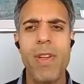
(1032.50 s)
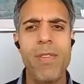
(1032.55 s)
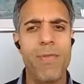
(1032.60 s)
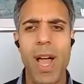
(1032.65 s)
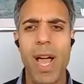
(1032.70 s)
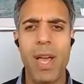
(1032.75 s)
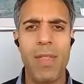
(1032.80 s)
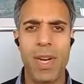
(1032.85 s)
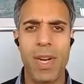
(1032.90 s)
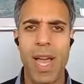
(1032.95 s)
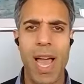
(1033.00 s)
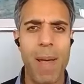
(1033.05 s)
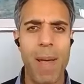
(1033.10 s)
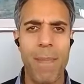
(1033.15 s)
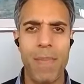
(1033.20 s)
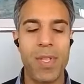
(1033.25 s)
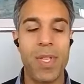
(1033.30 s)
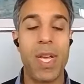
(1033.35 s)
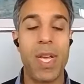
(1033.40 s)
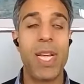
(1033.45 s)
rare that it
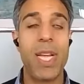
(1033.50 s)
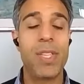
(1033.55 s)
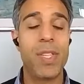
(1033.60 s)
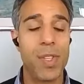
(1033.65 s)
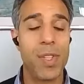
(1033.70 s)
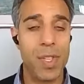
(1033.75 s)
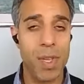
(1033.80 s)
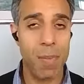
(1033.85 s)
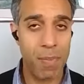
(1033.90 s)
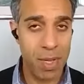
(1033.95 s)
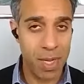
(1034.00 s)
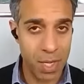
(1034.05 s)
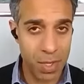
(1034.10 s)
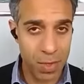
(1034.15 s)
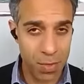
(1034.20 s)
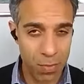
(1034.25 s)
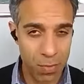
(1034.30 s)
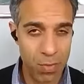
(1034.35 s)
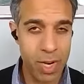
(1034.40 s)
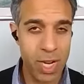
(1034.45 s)
happens unless it's something
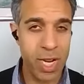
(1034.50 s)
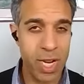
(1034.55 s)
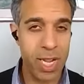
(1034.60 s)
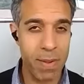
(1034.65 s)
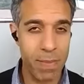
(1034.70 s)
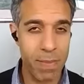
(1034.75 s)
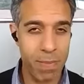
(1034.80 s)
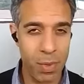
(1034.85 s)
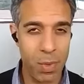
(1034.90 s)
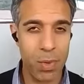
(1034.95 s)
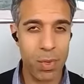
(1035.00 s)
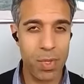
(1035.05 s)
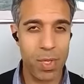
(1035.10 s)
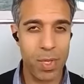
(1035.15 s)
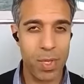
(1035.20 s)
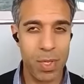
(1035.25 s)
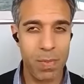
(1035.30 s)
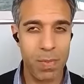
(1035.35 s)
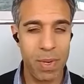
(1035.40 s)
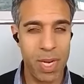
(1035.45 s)
that's really
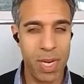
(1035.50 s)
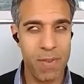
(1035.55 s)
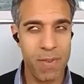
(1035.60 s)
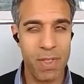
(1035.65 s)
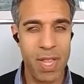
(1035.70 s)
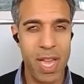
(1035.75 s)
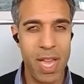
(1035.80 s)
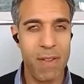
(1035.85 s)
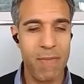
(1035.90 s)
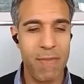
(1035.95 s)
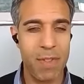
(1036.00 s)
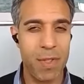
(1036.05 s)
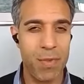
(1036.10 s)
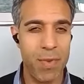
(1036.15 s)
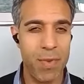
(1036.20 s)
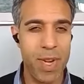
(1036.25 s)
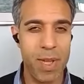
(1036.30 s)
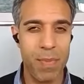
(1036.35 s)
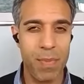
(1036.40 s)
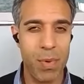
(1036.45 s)
important. But even then, if it's
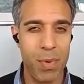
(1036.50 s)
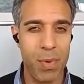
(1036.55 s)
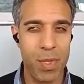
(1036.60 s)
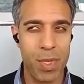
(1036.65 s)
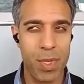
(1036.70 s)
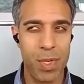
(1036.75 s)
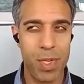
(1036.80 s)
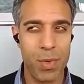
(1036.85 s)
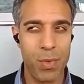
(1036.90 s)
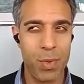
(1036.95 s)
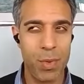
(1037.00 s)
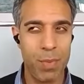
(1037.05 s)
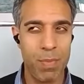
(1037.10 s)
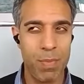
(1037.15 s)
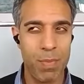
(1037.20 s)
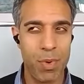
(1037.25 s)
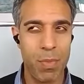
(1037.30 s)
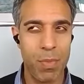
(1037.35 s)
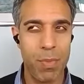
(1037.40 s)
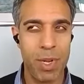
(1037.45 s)
really important, you will
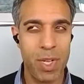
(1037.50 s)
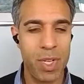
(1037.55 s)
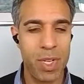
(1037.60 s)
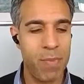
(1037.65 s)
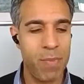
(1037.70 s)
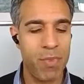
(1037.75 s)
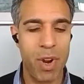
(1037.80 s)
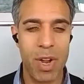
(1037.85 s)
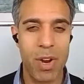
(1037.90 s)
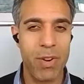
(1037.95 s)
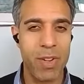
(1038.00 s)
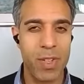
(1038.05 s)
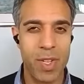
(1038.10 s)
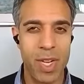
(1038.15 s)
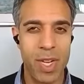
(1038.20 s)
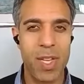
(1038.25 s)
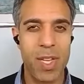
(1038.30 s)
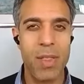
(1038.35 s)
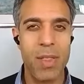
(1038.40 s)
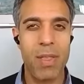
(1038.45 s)
probably
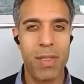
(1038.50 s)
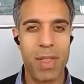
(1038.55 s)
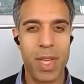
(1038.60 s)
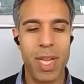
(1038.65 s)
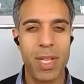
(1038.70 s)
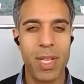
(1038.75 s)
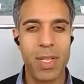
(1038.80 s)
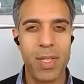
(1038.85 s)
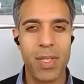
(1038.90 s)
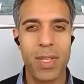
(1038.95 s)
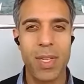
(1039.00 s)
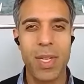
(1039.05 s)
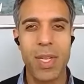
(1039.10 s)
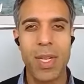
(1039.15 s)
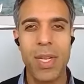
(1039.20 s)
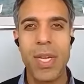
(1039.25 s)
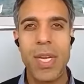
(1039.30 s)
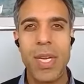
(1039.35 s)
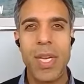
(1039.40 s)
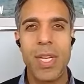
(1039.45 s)
deprioritize other things.
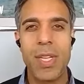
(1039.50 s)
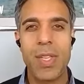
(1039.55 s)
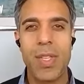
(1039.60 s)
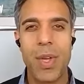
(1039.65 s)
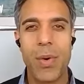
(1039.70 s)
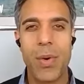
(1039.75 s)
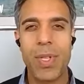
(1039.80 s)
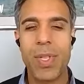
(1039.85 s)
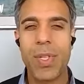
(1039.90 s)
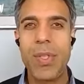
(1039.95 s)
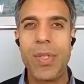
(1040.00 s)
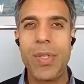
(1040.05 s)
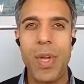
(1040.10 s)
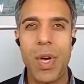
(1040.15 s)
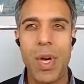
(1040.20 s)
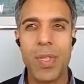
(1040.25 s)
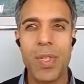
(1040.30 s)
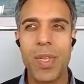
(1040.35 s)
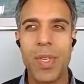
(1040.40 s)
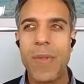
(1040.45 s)
So it's
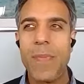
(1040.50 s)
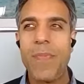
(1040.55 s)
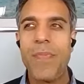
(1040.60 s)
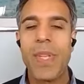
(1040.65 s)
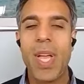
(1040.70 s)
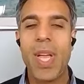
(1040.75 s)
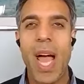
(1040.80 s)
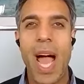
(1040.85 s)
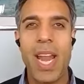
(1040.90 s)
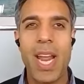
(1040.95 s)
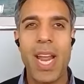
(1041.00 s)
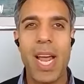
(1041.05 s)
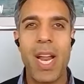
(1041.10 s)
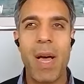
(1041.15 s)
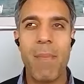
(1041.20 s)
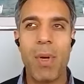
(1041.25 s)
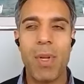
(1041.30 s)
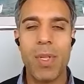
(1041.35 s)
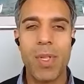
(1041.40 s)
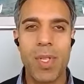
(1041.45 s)
not, and
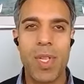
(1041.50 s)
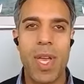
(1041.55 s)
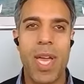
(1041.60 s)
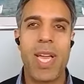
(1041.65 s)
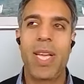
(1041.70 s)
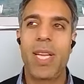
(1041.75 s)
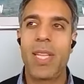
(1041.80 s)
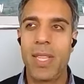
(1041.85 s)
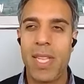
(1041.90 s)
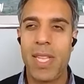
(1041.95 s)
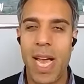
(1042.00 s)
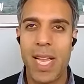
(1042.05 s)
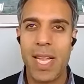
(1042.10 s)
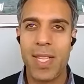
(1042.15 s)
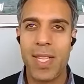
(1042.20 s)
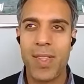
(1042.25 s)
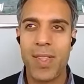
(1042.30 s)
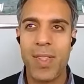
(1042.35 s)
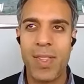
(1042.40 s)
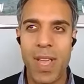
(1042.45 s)
I'm not saying that
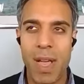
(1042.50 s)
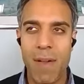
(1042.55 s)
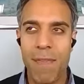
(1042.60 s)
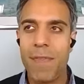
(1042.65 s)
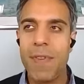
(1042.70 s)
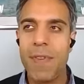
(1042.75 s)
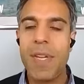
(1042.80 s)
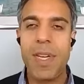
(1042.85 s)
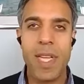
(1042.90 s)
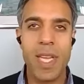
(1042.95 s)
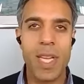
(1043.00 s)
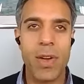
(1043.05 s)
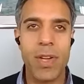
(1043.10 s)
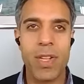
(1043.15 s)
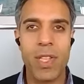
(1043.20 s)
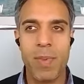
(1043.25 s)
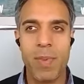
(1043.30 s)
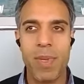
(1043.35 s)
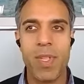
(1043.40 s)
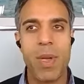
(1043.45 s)
it's definitely
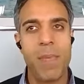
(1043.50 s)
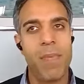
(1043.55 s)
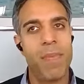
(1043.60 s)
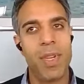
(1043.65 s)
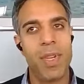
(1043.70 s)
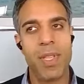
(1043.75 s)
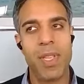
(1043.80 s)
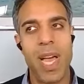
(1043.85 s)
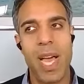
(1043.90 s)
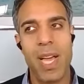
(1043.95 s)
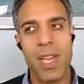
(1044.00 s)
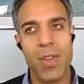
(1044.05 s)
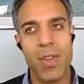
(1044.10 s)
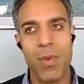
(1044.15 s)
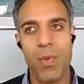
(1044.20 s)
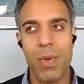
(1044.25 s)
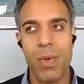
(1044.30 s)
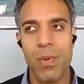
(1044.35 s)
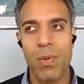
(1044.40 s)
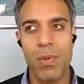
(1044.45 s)
going to be something that
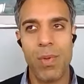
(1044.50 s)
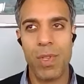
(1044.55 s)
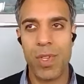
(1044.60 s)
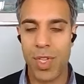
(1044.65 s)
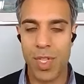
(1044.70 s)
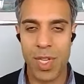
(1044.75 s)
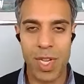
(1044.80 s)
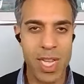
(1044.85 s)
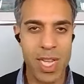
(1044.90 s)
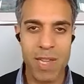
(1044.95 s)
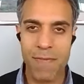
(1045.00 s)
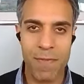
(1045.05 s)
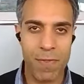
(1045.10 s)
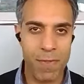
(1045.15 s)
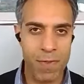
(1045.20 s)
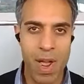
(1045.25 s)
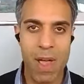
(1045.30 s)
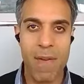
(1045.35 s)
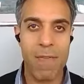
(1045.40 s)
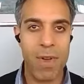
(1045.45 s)
you will just leave
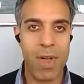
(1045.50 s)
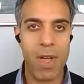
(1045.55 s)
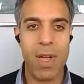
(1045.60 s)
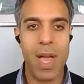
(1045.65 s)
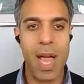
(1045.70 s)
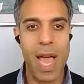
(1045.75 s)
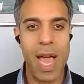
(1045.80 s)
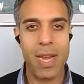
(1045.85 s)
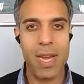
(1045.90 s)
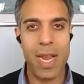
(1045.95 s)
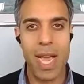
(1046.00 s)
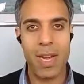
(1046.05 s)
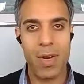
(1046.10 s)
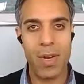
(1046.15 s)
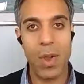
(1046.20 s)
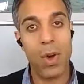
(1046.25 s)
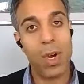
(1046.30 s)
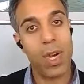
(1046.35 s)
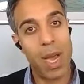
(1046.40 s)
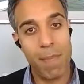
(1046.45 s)
forever and
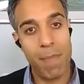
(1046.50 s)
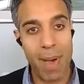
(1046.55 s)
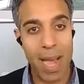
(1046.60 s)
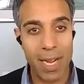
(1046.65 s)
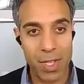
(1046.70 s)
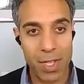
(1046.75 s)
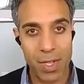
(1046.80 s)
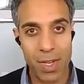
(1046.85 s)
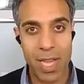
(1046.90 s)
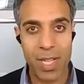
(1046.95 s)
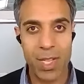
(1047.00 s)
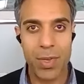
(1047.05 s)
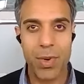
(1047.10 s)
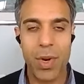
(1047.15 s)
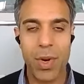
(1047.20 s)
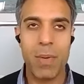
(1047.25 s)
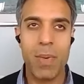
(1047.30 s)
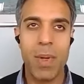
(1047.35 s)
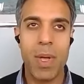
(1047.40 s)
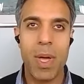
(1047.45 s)
not come back to later
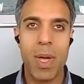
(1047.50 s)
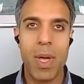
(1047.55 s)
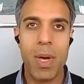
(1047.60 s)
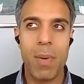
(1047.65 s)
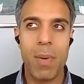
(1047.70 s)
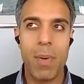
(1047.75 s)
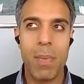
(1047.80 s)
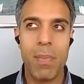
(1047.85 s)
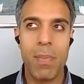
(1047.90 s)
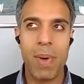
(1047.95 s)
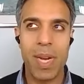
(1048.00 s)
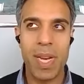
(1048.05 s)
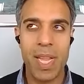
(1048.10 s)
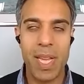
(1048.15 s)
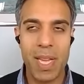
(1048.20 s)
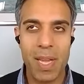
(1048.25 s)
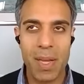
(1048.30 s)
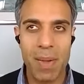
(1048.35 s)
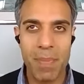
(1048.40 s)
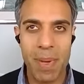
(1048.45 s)
on.
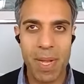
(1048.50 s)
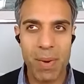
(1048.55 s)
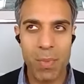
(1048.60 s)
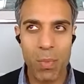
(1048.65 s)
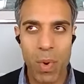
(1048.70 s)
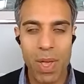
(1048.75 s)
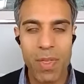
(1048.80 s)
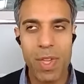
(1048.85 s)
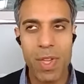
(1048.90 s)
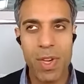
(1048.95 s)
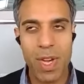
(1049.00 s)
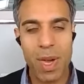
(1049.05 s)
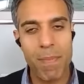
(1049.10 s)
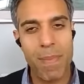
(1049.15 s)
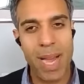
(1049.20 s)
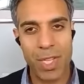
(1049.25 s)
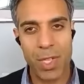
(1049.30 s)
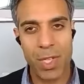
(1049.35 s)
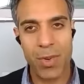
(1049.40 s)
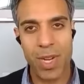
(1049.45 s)
But whether you come
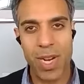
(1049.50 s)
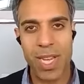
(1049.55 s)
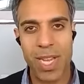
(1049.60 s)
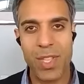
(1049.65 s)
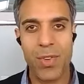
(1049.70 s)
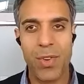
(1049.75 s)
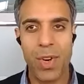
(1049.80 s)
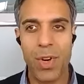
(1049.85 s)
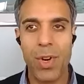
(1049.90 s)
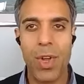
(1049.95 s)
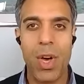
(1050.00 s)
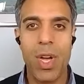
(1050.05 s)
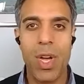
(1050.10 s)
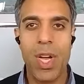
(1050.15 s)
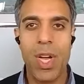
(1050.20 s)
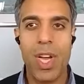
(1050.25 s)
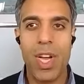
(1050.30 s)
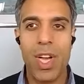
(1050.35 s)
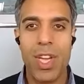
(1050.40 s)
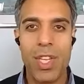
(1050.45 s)
back to it later on or not,
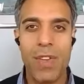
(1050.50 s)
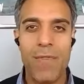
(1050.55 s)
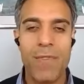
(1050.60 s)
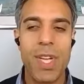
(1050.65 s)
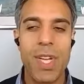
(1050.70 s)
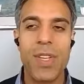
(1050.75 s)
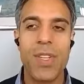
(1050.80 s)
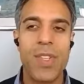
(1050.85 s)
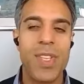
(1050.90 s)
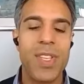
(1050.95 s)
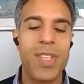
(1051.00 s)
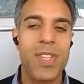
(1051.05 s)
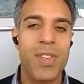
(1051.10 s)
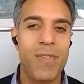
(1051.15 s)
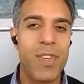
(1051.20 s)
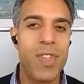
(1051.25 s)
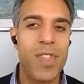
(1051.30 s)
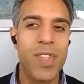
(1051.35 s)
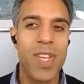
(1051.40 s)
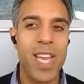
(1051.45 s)
you've
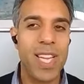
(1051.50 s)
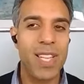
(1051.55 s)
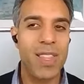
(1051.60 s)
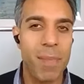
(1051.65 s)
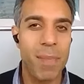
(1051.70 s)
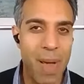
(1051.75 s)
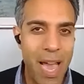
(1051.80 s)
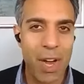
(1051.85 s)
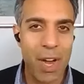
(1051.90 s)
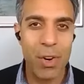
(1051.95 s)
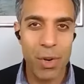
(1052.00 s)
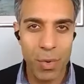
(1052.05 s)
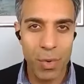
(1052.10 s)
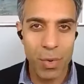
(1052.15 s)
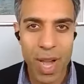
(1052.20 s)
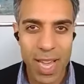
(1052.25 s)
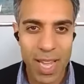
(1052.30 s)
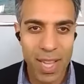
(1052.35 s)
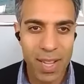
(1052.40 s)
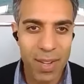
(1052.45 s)
just taken the power
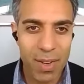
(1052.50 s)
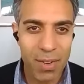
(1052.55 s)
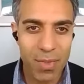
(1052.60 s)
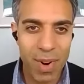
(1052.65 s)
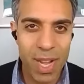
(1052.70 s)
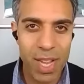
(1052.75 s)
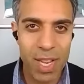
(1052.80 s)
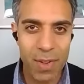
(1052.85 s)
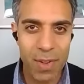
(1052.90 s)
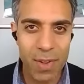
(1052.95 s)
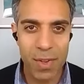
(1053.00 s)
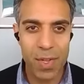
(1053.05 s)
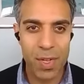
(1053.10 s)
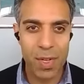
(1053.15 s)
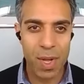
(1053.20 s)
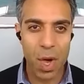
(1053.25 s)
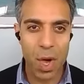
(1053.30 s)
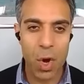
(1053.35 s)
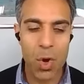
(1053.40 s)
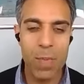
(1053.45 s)
away, right? You've
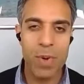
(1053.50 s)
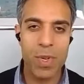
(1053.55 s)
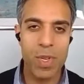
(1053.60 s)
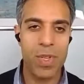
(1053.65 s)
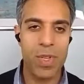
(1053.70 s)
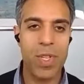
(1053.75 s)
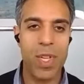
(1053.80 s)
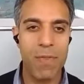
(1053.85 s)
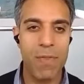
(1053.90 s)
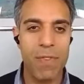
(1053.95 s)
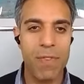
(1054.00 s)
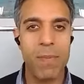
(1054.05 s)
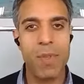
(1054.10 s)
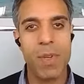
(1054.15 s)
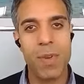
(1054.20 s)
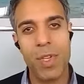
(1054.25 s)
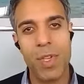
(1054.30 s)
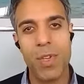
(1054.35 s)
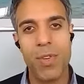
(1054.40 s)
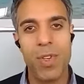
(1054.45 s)
just opened yourself up
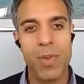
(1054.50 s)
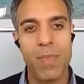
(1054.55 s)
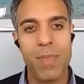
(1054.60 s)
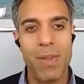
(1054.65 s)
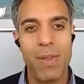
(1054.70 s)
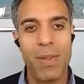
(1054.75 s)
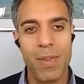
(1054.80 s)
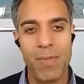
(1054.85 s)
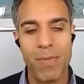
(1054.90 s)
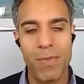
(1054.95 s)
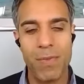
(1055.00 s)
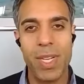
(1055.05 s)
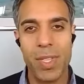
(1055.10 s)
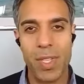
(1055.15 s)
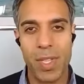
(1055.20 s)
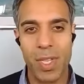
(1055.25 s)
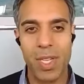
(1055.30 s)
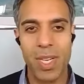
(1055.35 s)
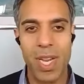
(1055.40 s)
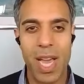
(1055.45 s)
to a huge amount of
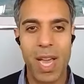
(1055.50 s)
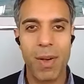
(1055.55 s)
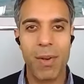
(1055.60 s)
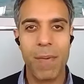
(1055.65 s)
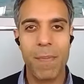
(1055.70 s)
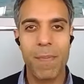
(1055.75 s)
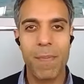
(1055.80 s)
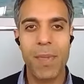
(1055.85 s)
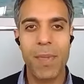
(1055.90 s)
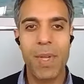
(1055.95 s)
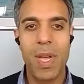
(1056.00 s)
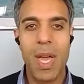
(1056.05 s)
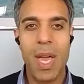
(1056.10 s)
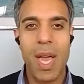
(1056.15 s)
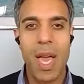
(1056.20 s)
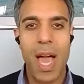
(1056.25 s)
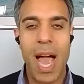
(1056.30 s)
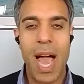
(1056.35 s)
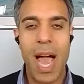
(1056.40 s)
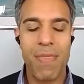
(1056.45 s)
risk now.
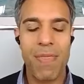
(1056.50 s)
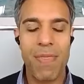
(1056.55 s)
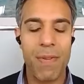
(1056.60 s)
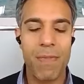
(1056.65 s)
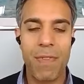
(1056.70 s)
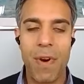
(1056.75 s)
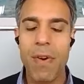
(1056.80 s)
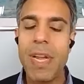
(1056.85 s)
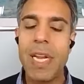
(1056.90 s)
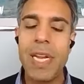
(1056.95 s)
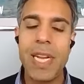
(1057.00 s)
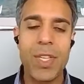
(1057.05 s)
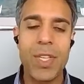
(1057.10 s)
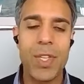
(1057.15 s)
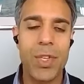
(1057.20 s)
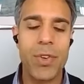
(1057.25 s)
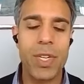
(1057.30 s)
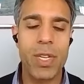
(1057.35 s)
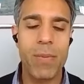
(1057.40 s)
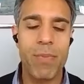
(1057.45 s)
At the very
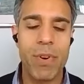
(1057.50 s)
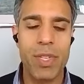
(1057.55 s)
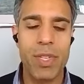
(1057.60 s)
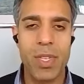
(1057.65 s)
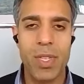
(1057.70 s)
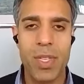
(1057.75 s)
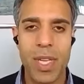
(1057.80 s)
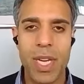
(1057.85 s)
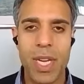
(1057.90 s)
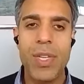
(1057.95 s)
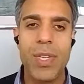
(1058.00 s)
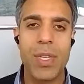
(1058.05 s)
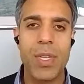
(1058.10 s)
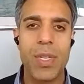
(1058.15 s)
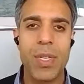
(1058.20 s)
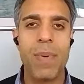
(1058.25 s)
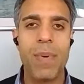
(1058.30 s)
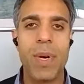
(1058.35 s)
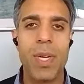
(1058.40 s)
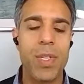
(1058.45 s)
least, during a presentation,
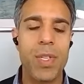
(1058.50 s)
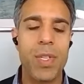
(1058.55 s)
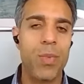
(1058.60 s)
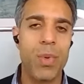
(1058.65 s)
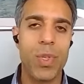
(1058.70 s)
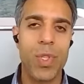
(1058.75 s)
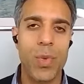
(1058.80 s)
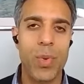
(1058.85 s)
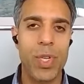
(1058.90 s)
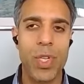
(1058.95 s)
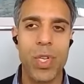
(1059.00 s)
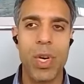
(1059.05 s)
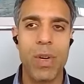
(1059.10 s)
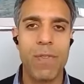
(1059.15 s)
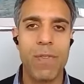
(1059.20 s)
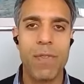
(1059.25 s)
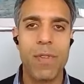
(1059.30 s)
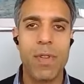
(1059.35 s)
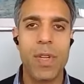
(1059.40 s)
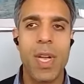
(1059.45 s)
the person will switch
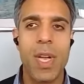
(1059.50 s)
off.